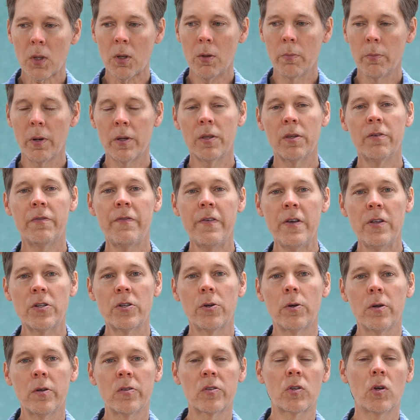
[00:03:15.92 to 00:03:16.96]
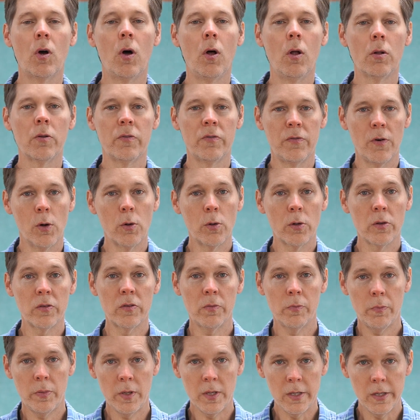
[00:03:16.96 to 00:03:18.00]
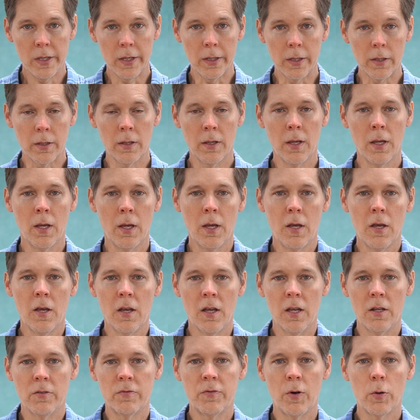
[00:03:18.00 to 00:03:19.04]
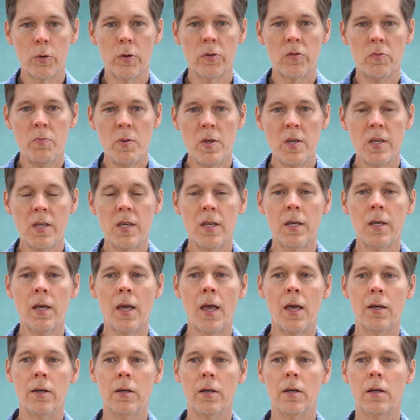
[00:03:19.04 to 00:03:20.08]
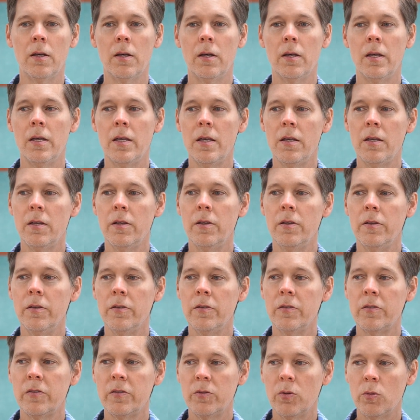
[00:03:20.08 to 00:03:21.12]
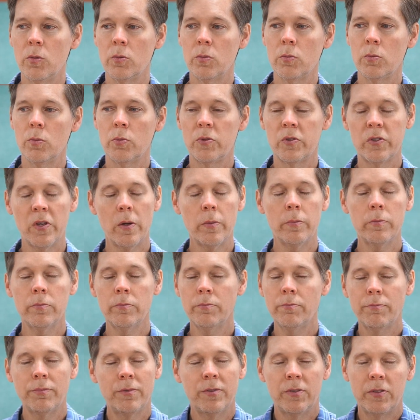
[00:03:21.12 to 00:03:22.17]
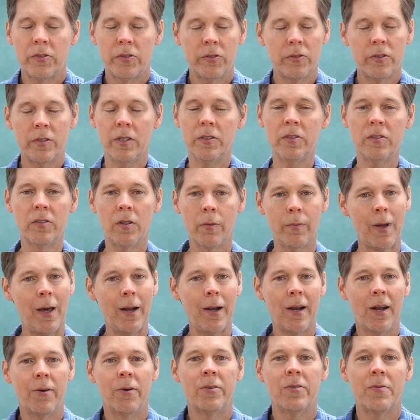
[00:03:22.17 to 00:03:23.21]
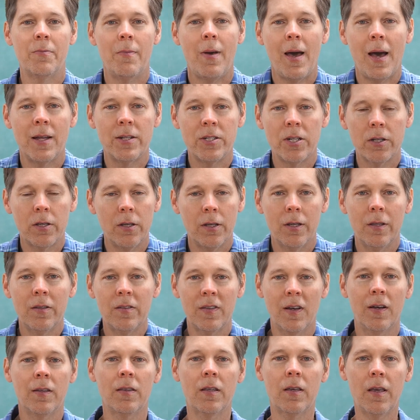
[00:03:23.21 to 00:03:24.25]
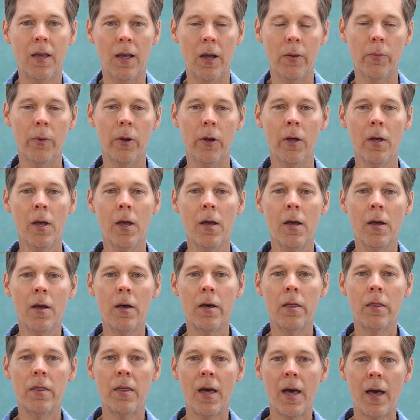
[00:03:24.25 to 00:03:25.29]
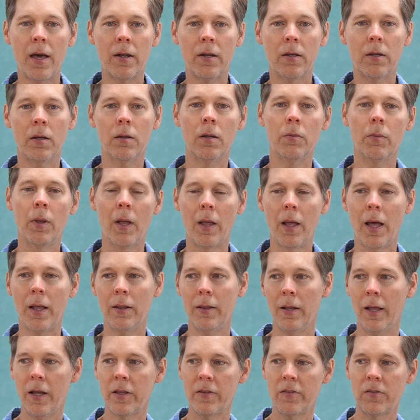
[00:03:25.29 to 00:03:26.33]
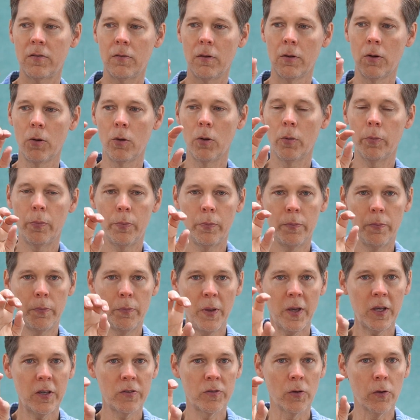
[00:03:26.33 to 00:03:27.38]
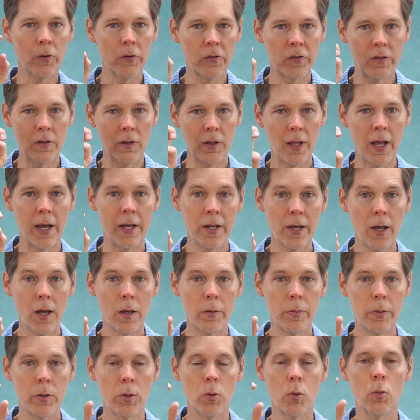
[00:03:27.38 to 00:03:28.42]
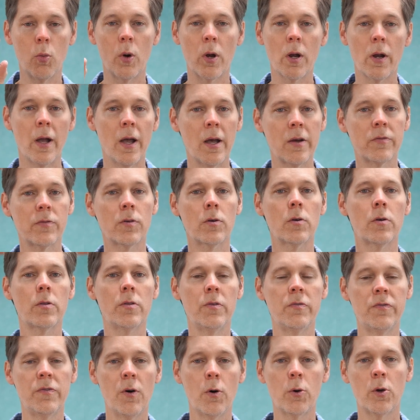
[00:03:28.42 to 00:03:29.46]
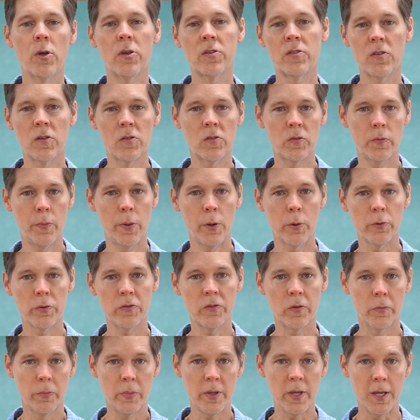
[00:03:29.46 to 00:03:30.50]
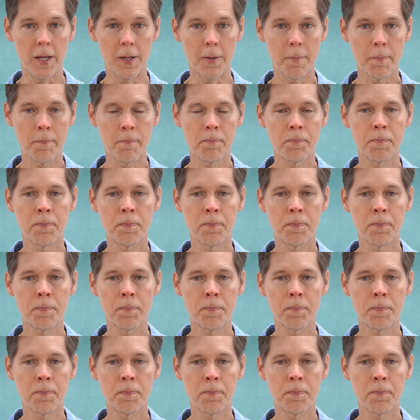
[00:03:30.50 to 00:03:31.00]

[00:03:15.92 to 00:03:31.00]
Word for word: But the feature is called focus peaking. And focus peaking uh, is some system, I don't know, it's magic inside the camera that lets little pixels light up wherever the focus is supposed to be.